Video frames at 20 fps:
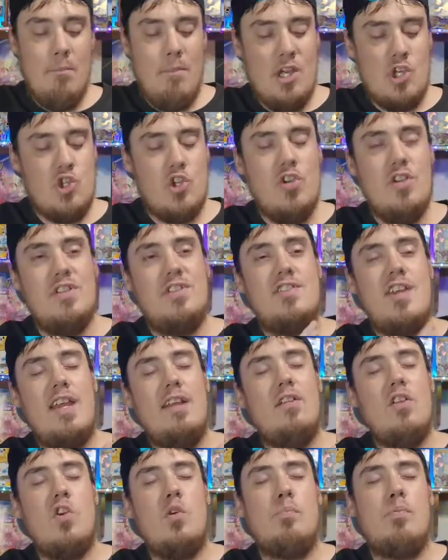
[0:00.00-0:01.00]
Make sure you
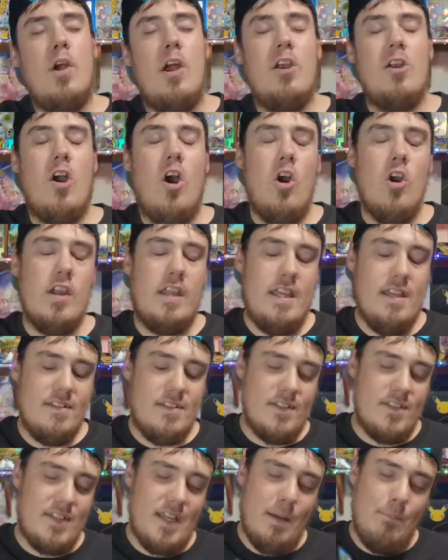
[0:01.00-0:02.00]
say a little prayer to
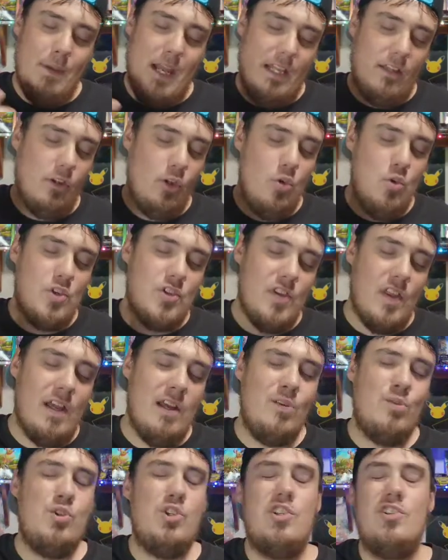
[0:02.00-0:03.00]
Arceus and say, man, Luke's
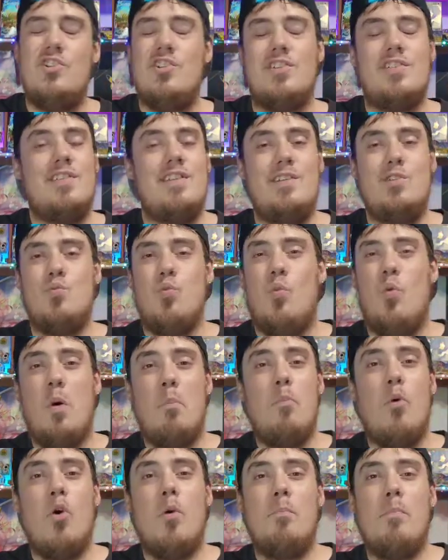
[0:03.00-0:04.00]
Lounge just needs
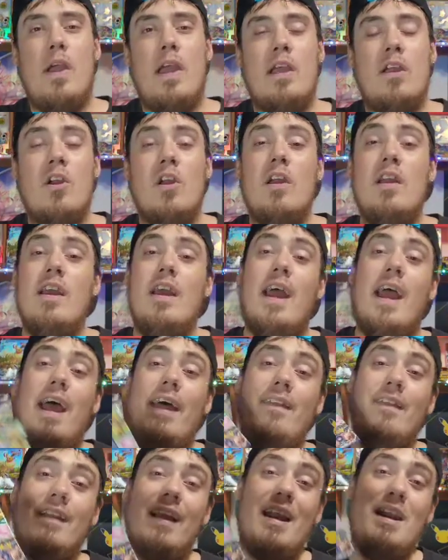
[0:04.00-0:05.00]
one more banger,
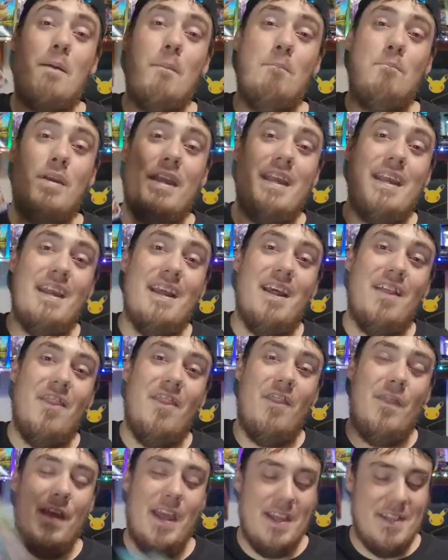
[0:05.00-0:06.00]
and let it be
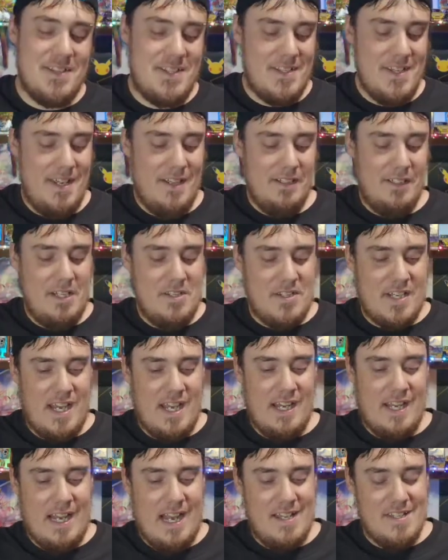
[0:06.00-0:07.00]
this. Let's
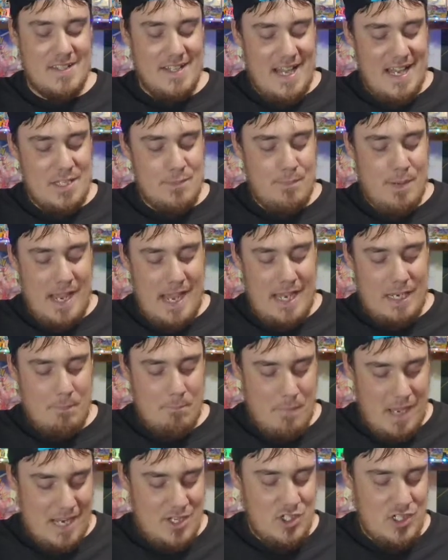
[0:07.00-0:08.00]
get it, guys. Last pack
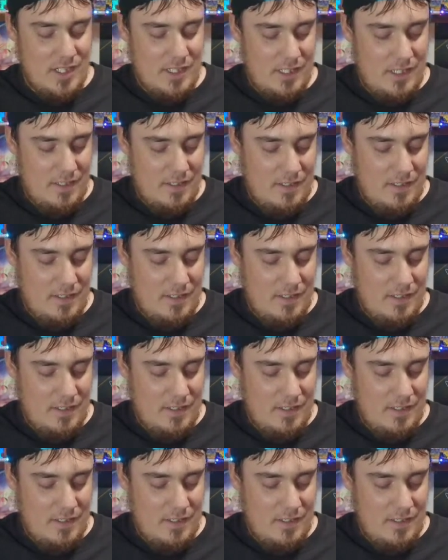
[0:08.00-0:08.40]
magic.